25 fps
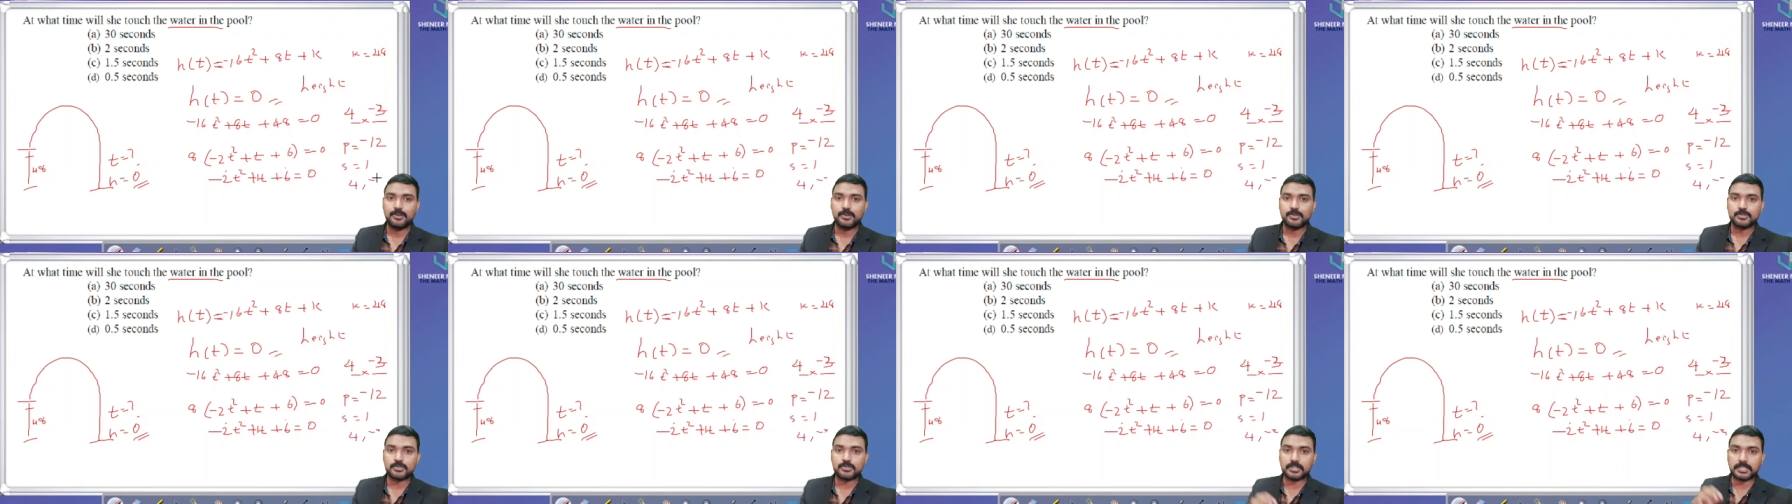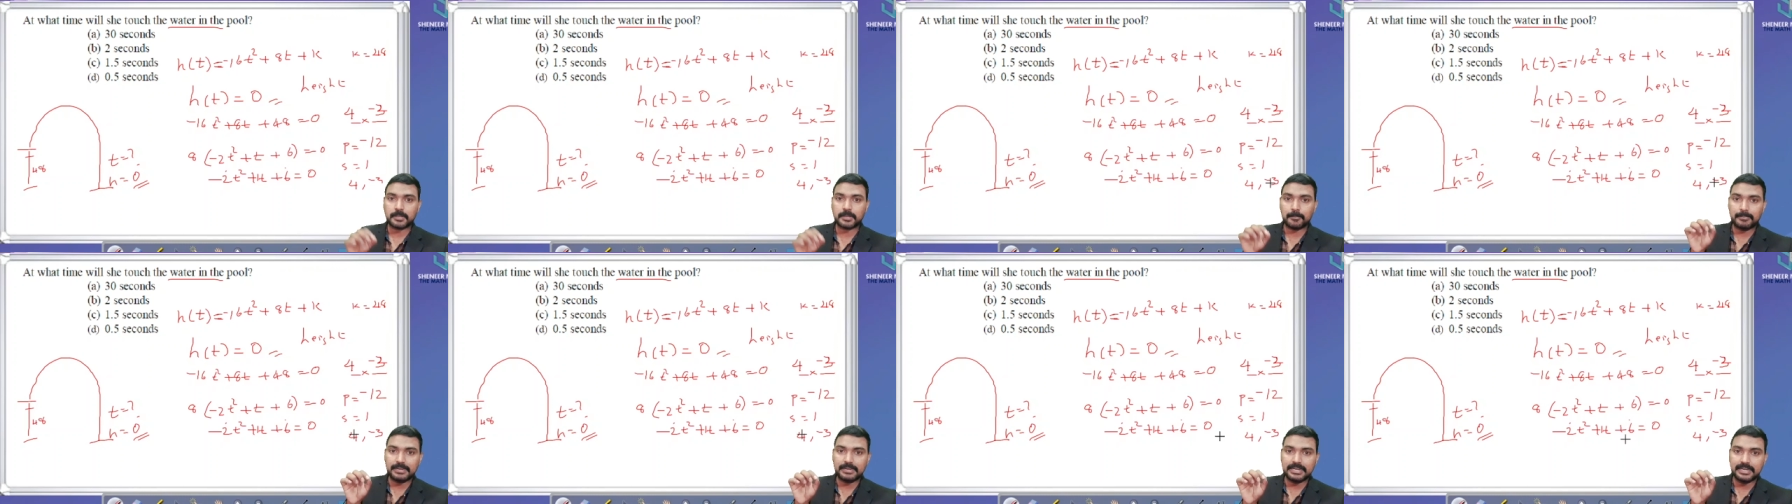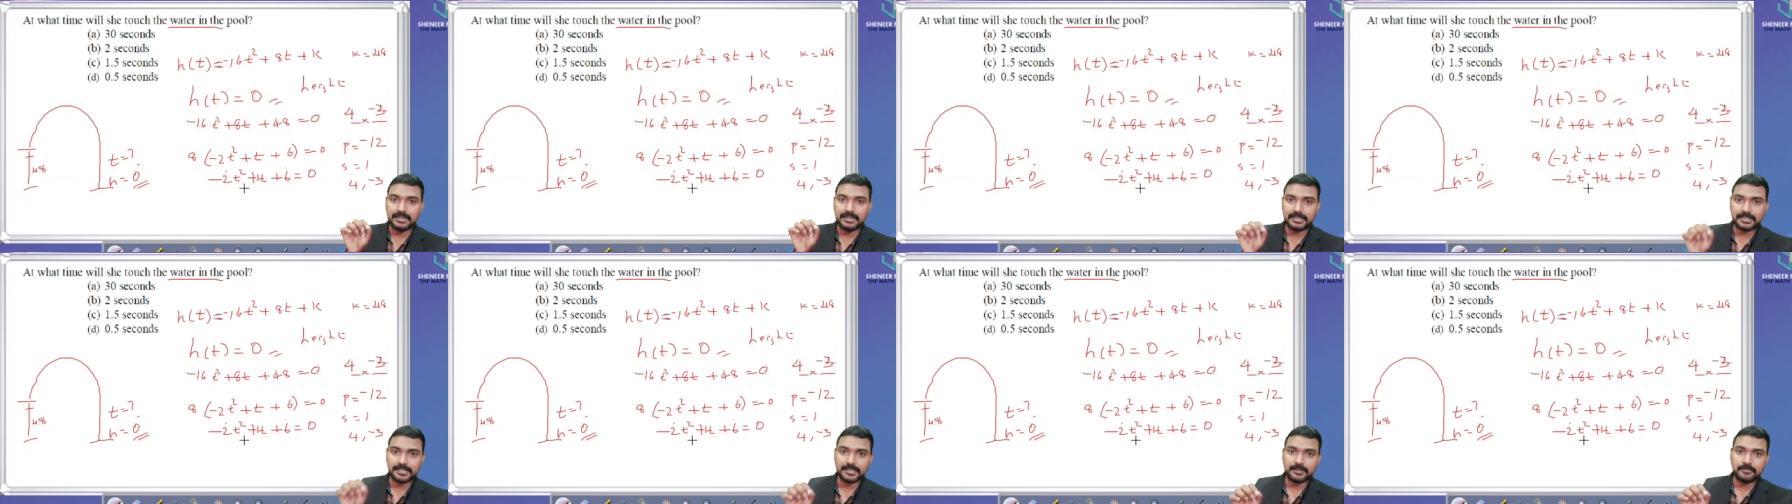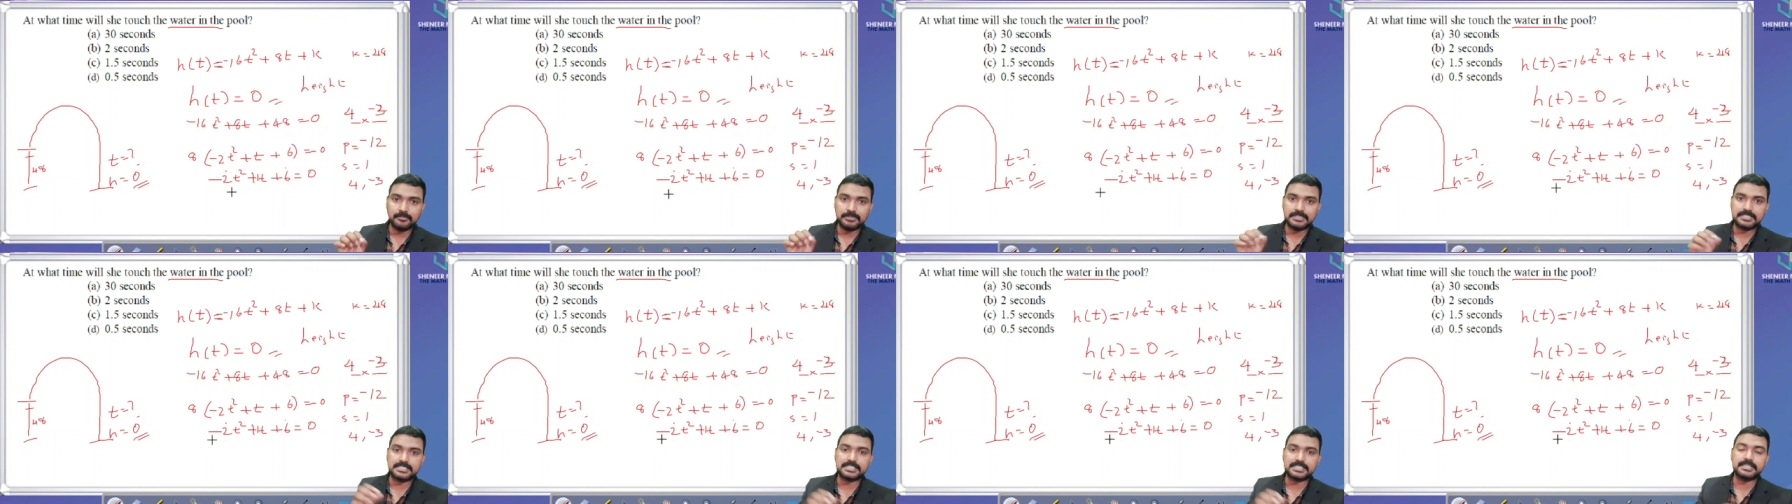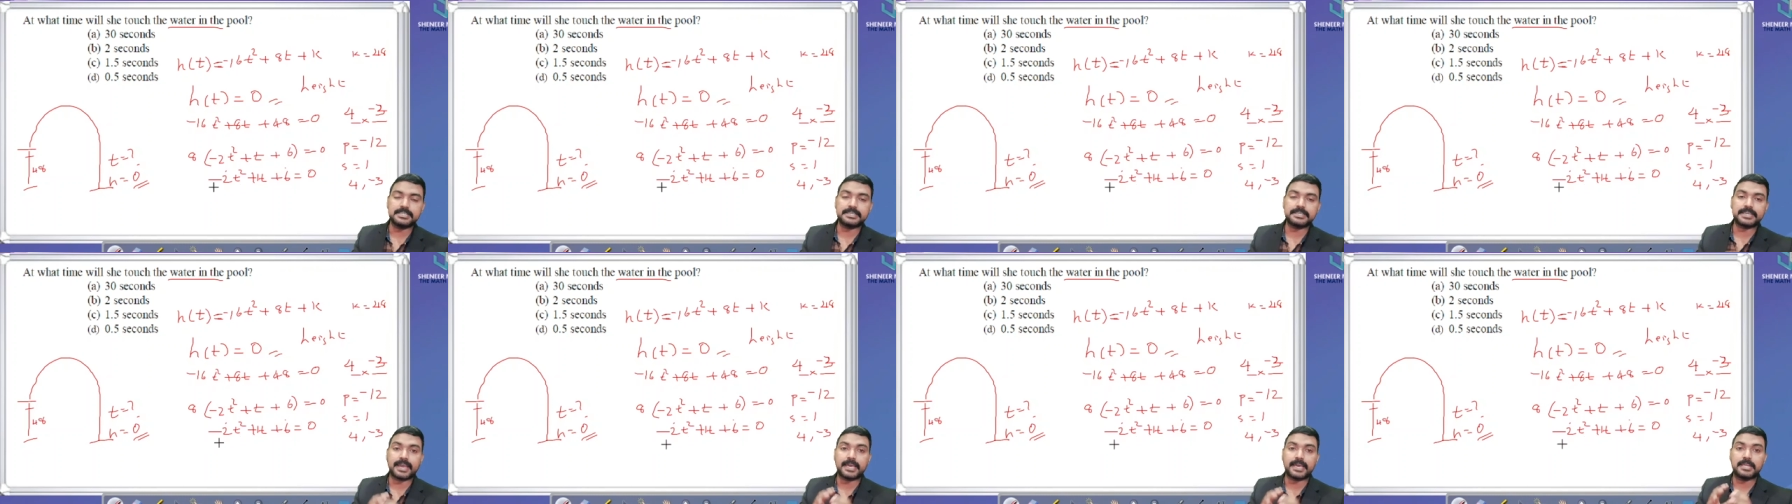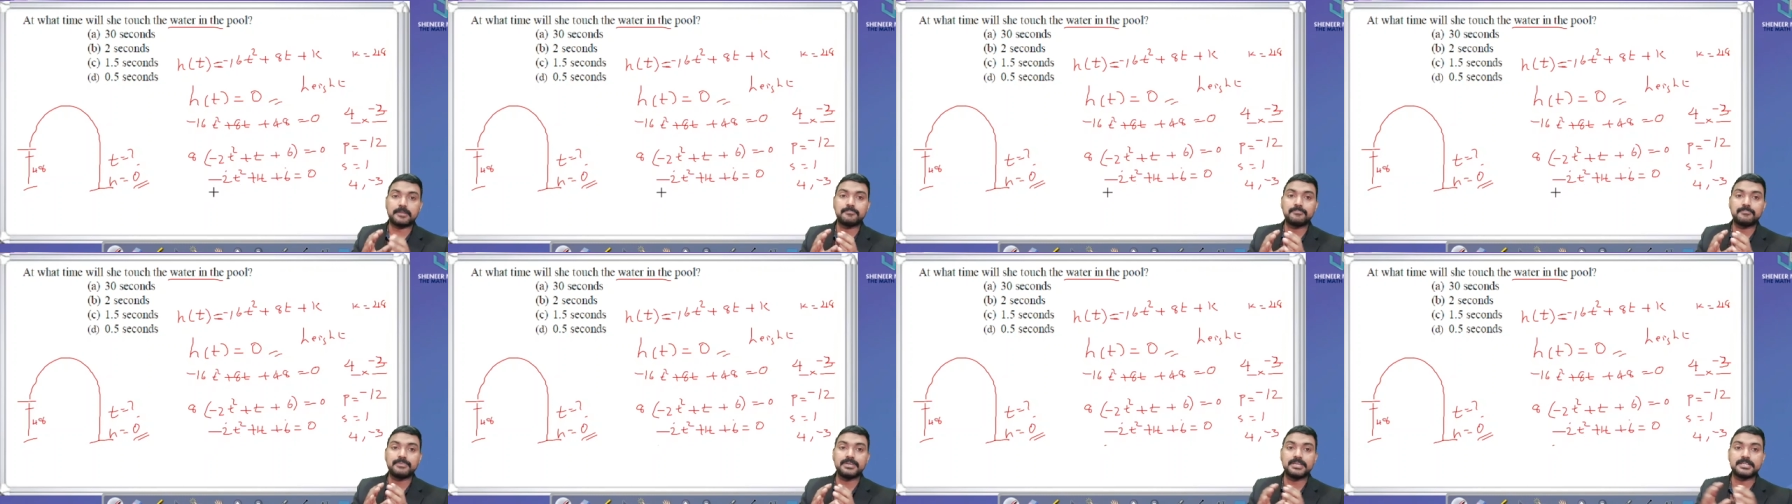So the middle term t
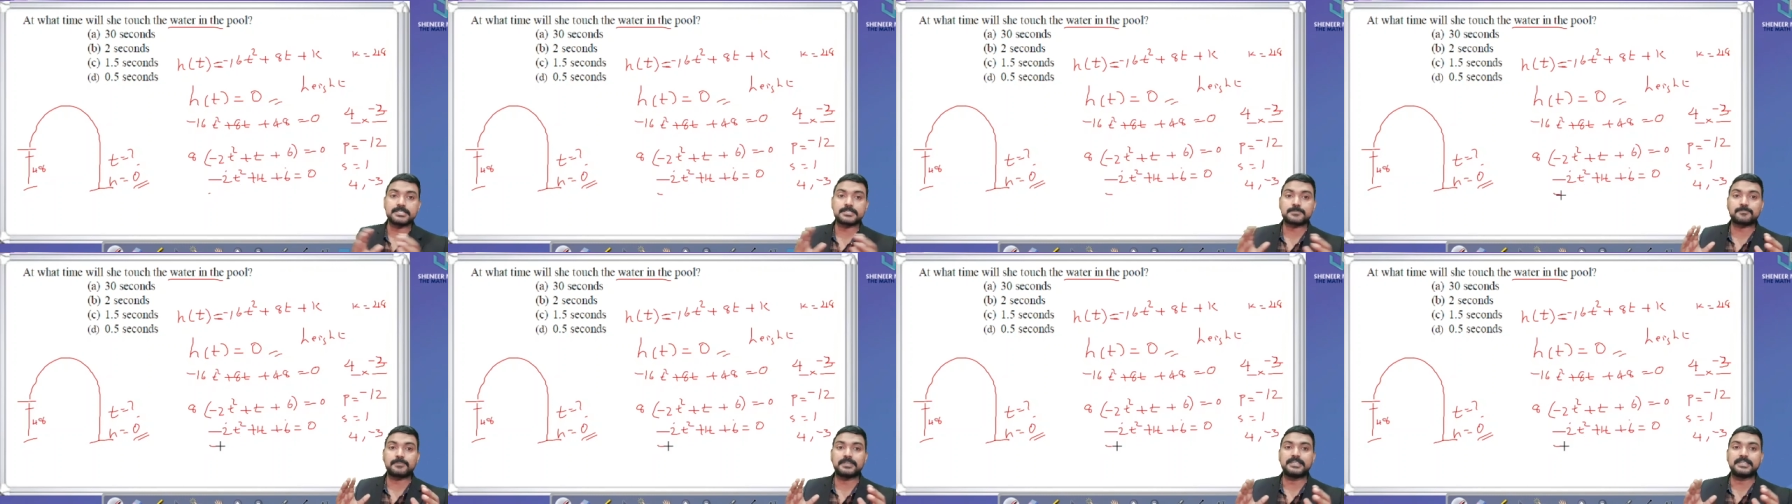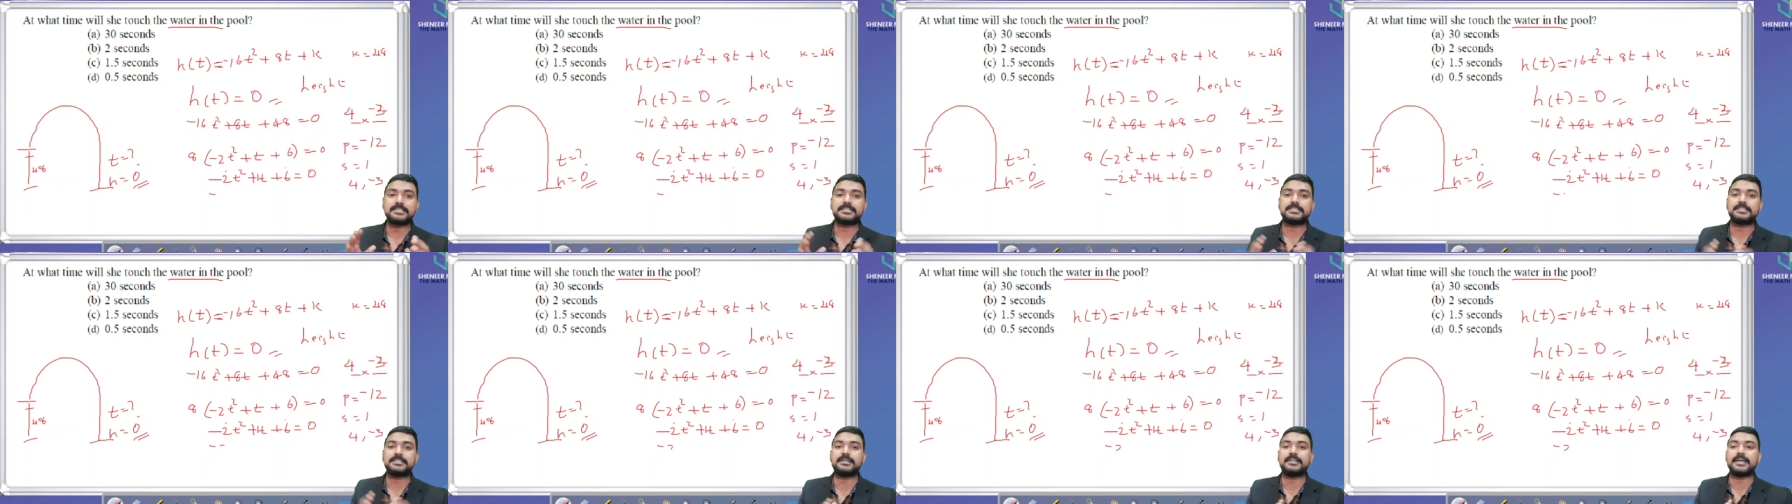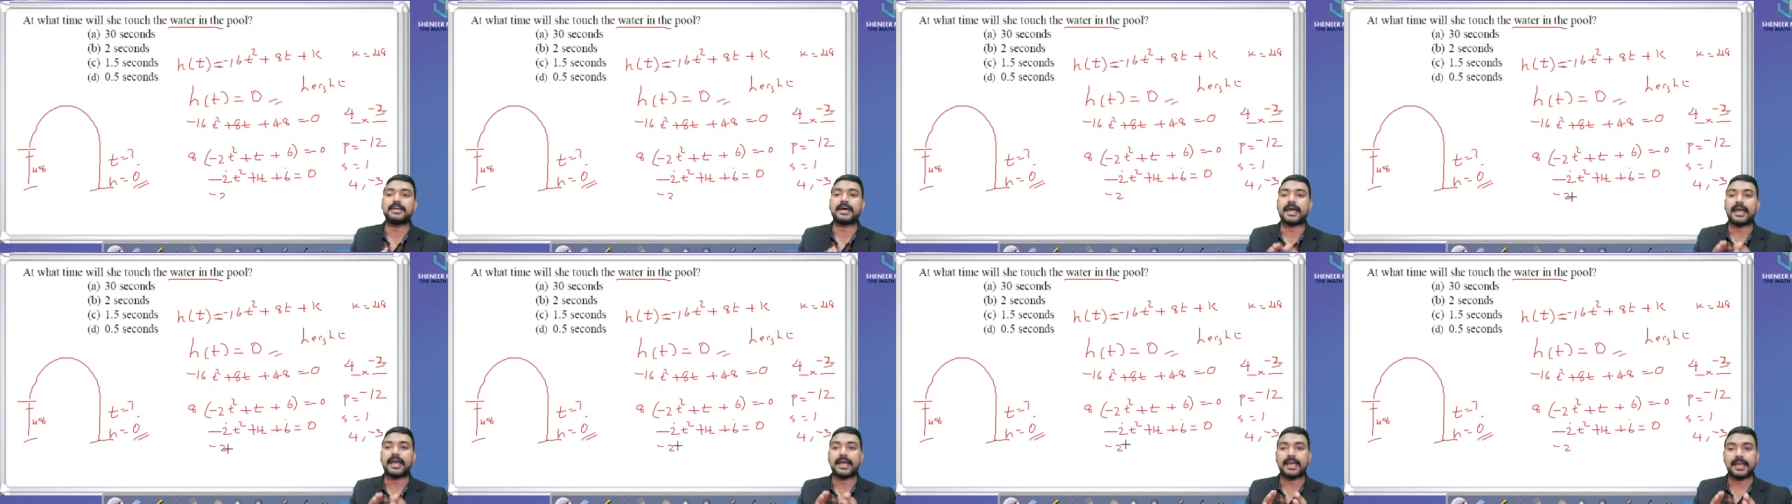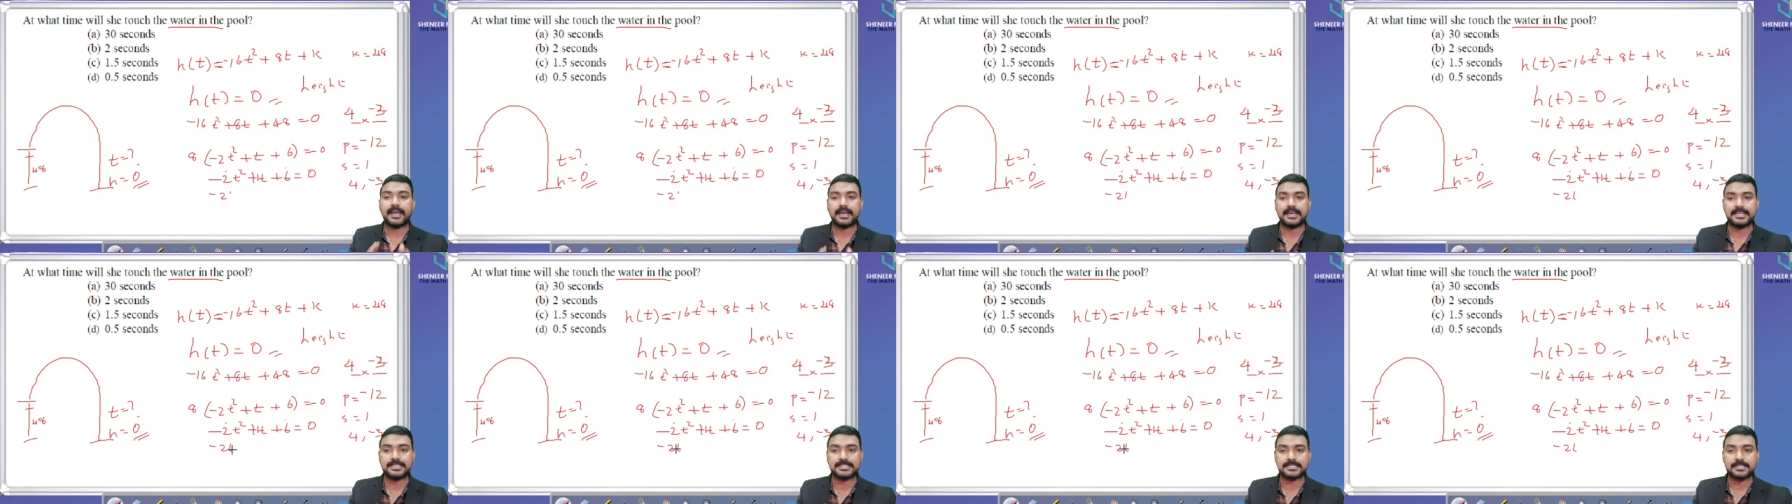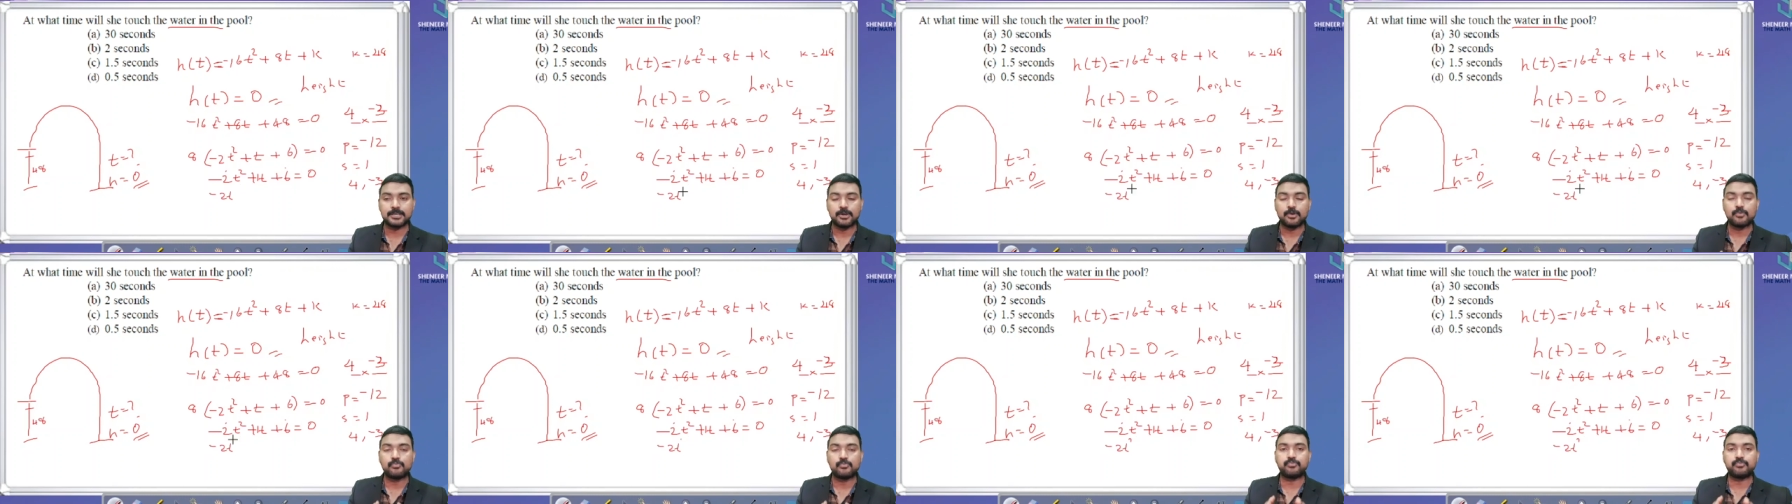can be splitted as